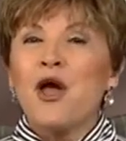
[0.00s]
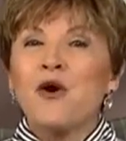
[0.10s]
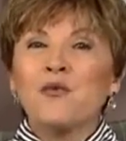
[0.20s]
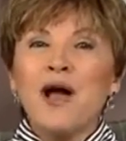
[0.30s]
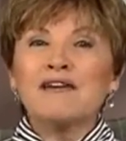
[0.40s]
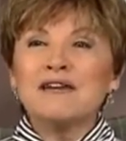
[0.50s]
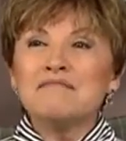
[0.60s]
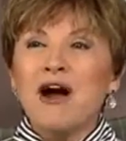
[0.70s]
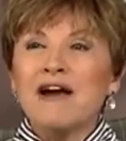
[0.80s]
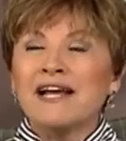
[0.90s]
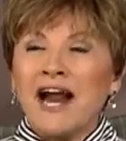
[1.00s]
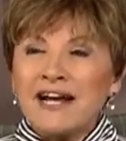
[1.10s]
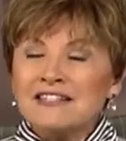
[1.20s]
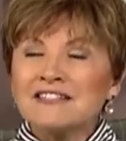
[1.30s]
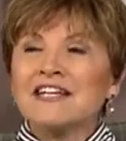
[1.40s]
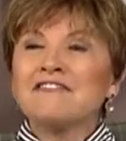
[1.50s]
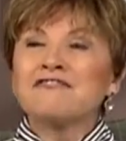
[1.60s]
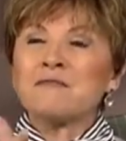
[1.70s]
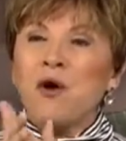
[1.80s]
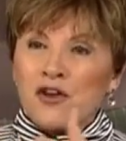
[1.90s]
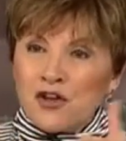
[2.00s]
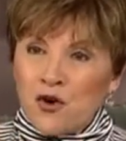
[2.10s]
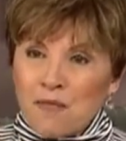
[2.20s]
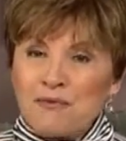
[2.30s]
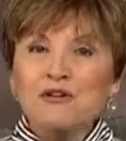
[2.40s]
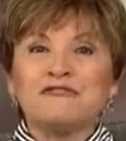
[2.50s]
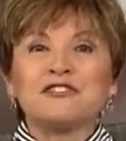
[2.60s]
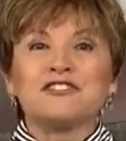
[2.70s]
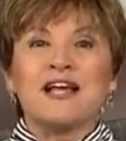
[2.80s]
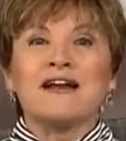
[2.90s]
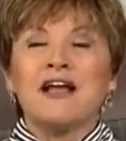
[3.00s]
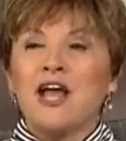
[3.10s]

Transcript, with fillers: Welcome, Marc, and I can see from your beautiful set,